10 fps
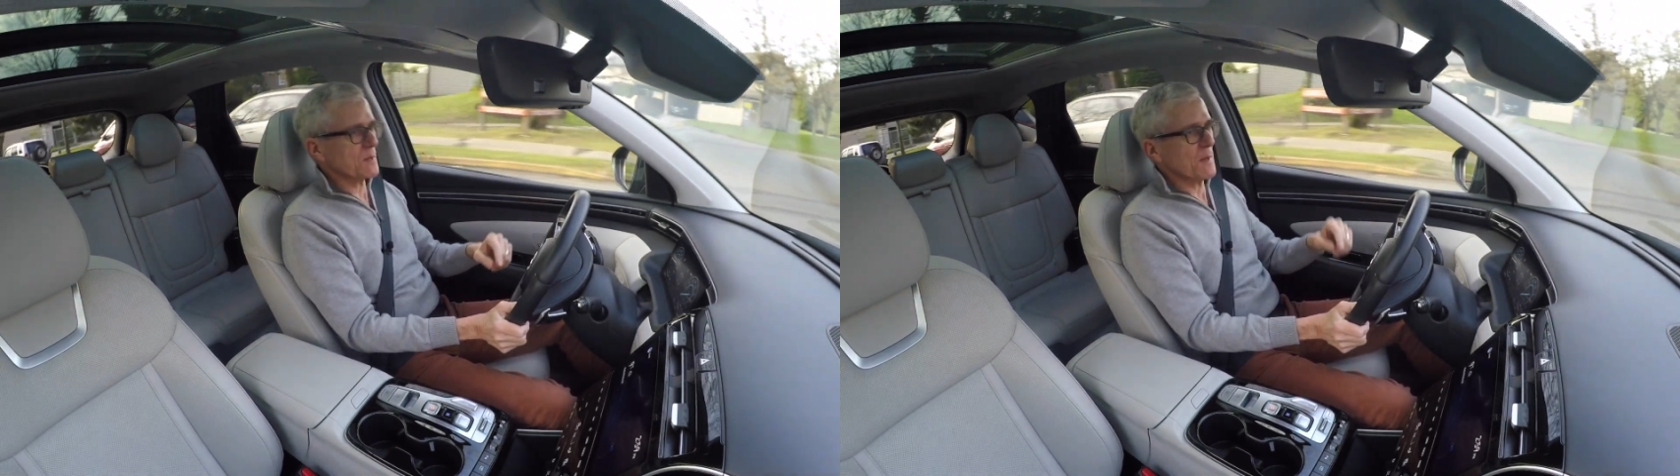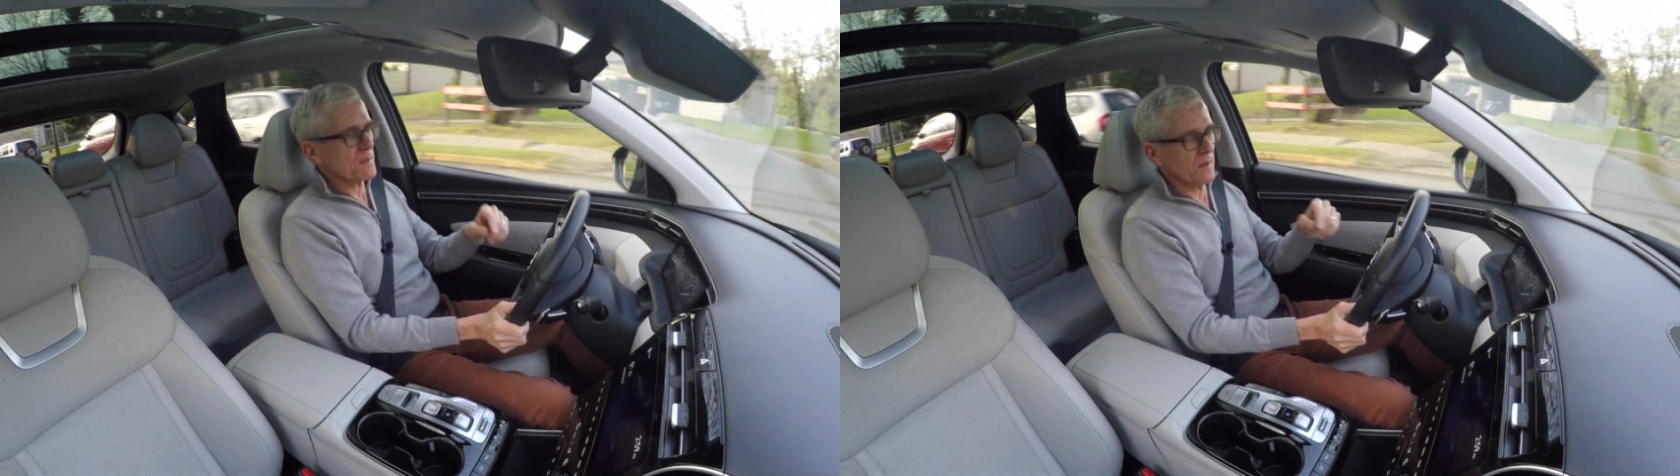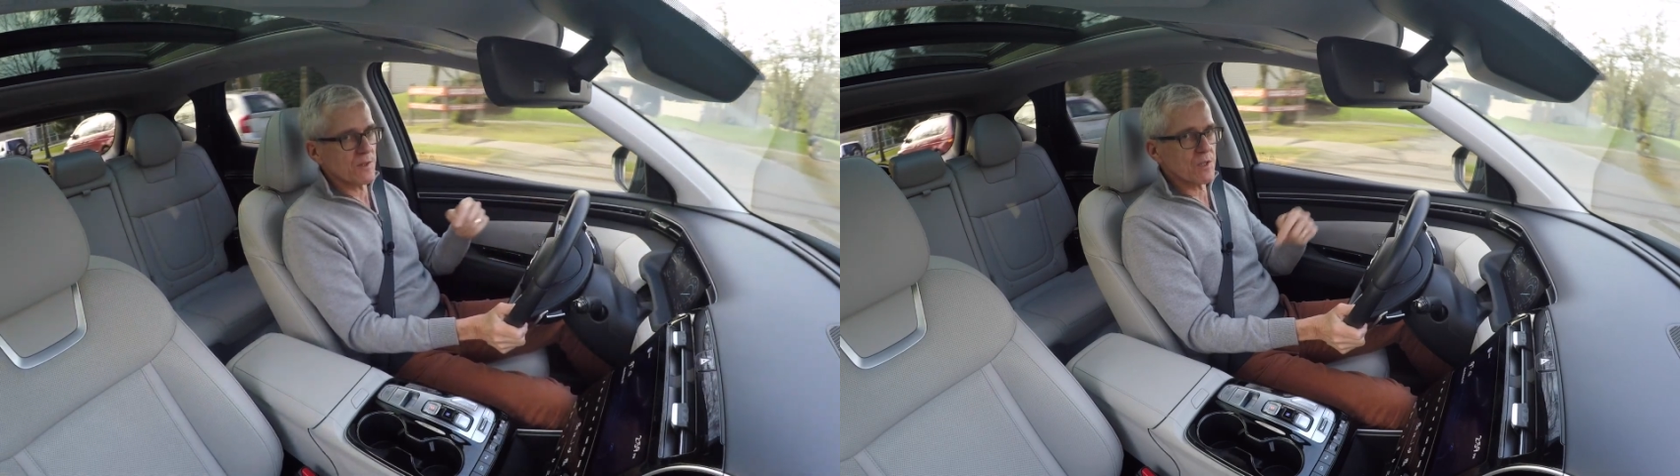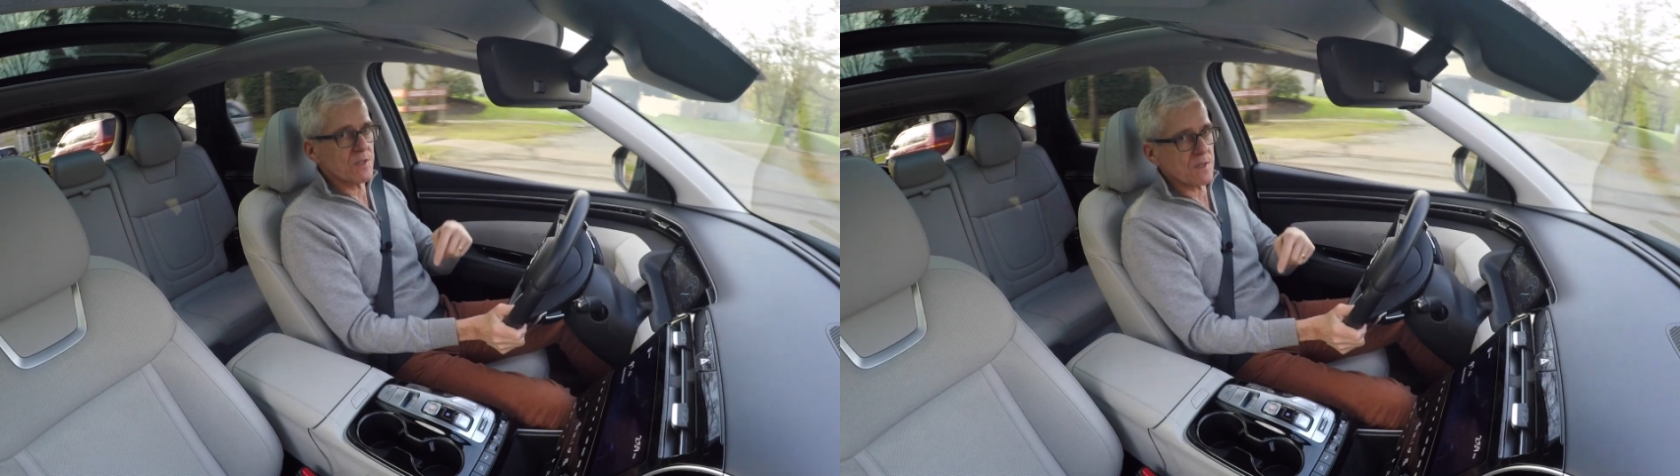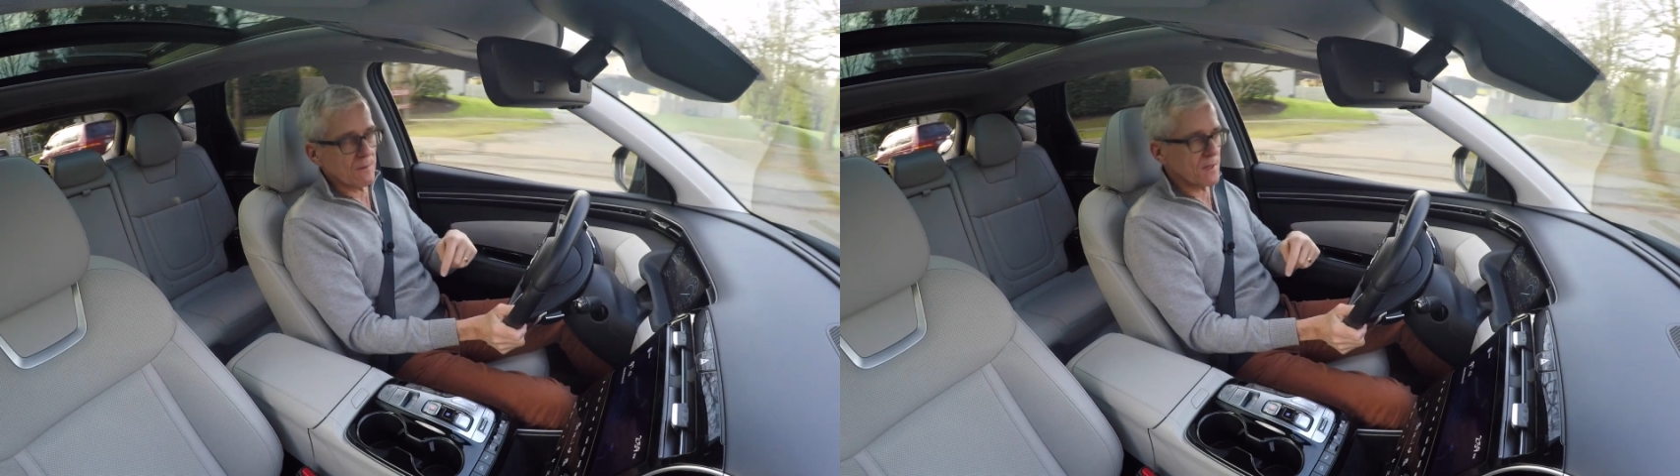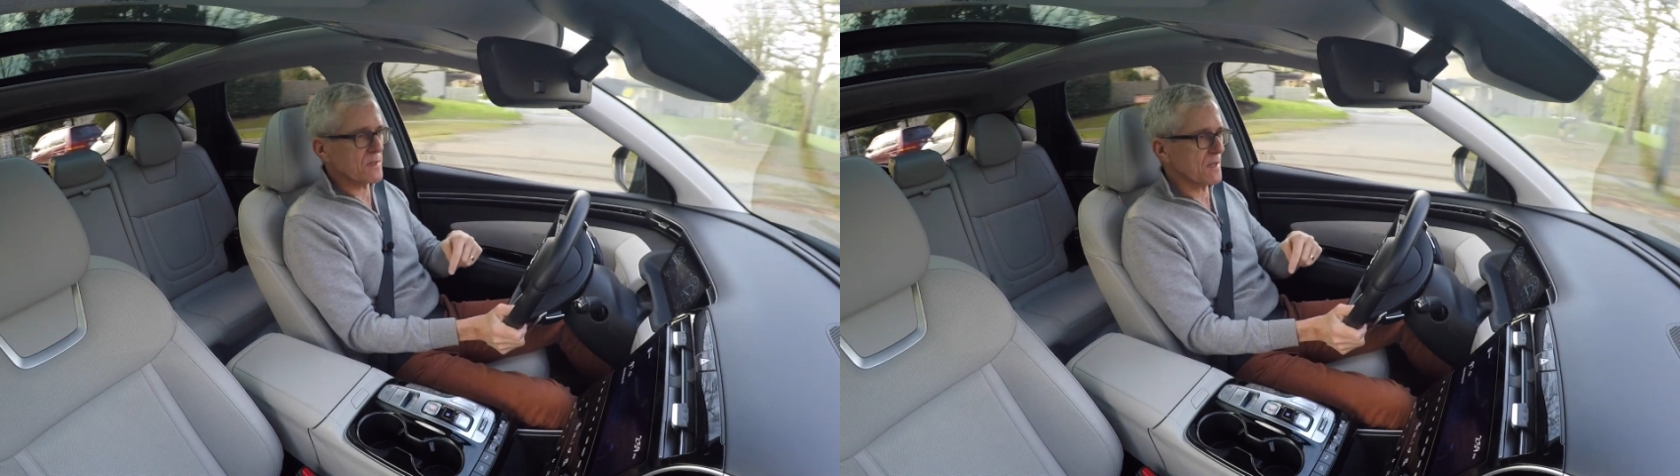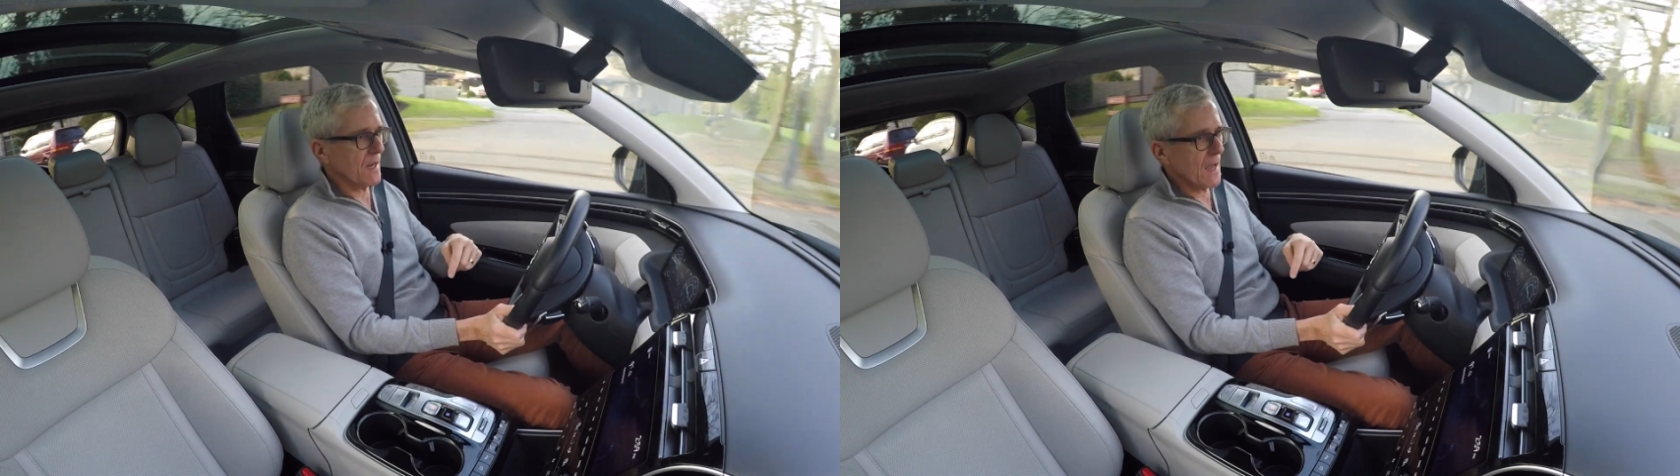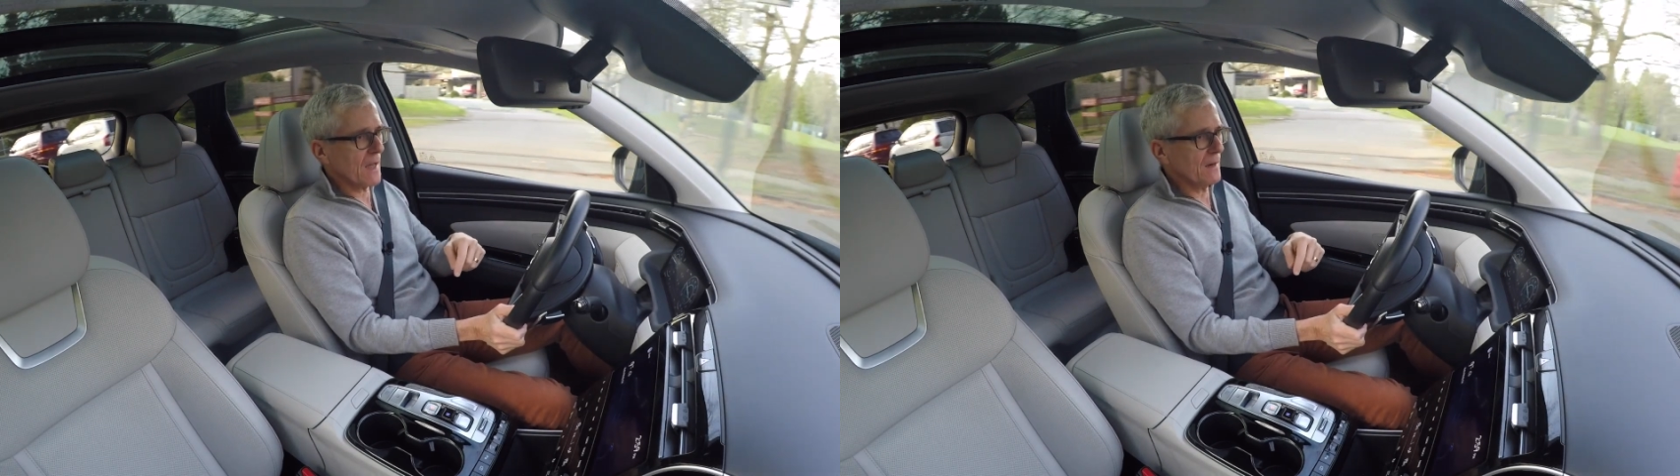It's based on the G70
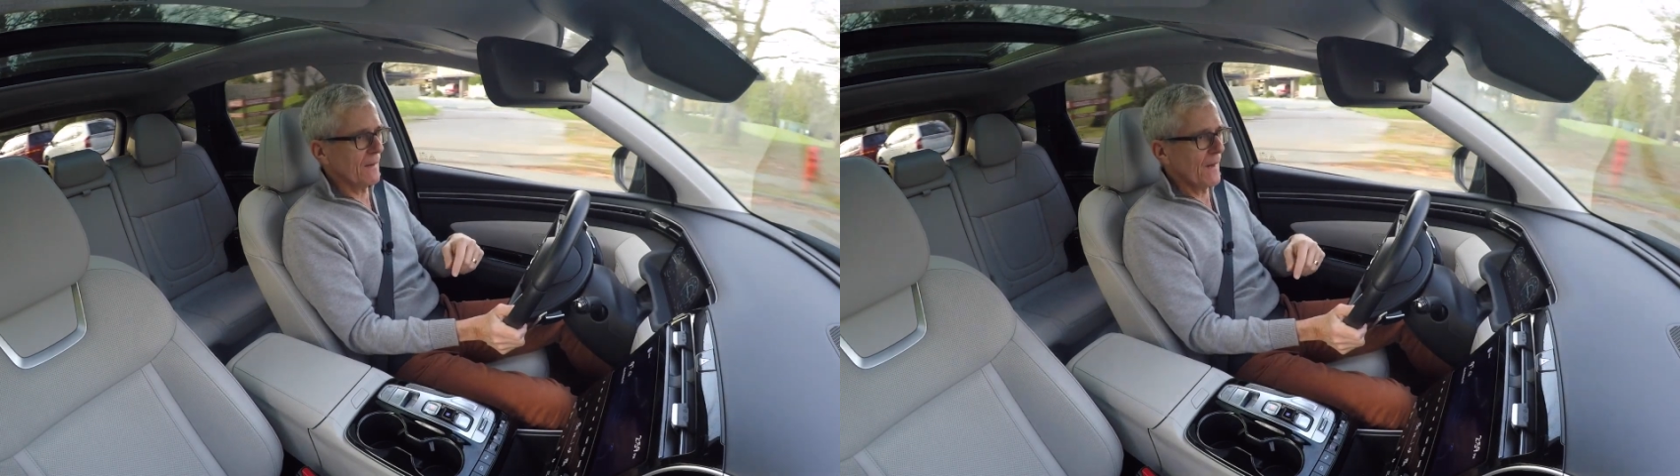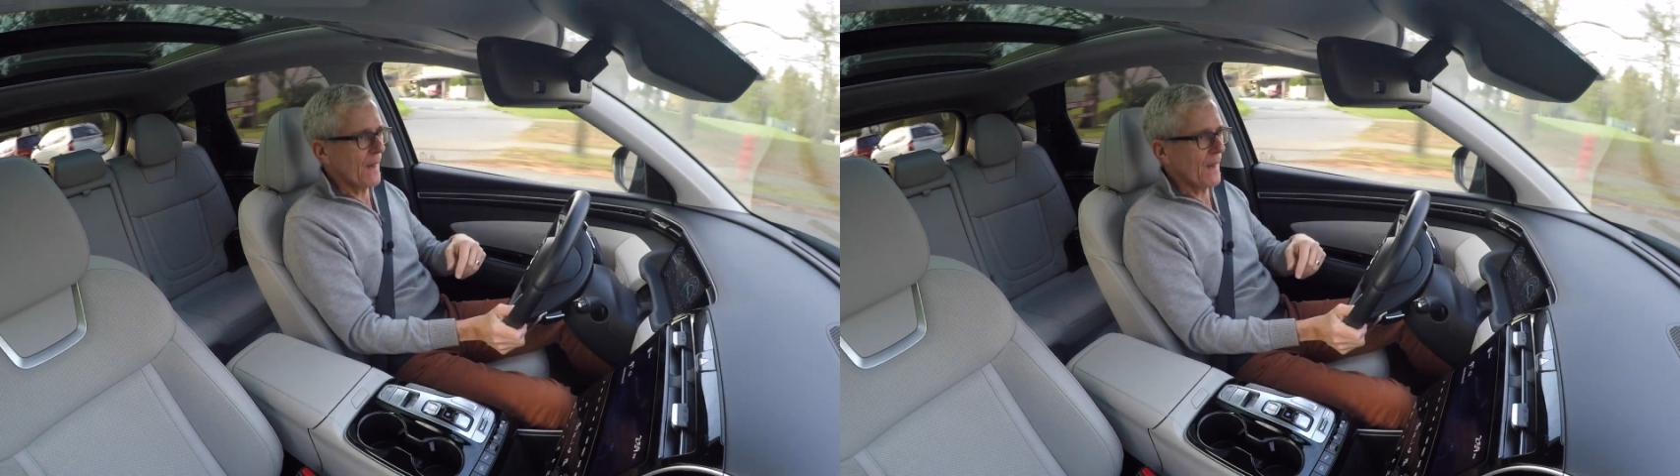sedan.